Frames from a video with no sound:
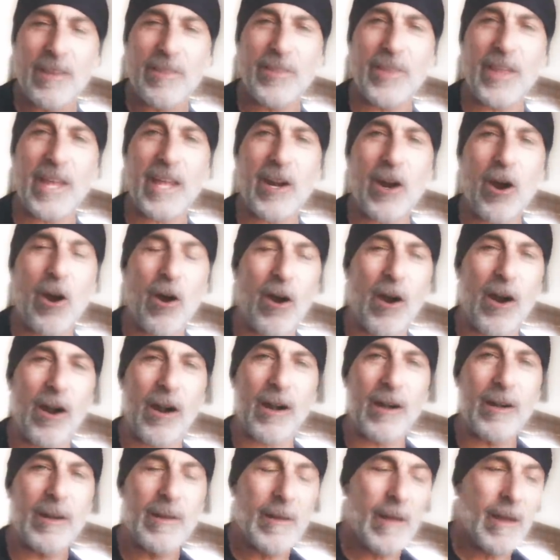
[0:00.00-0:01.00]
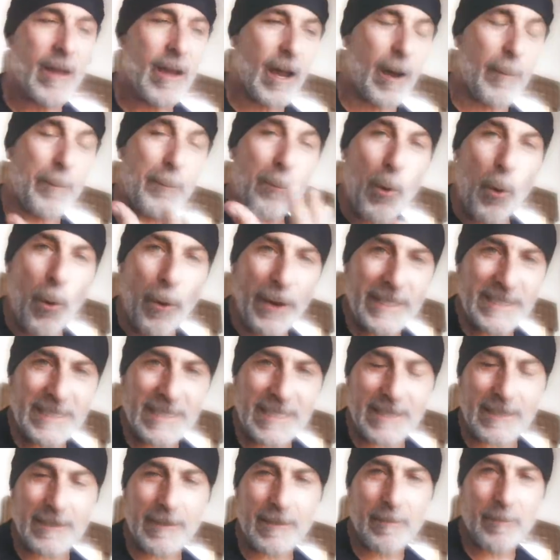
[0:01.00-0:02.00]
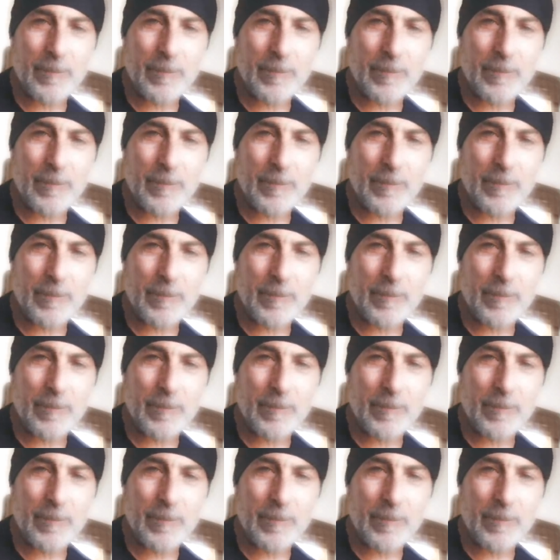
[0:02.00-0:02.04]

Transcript: that are appointed,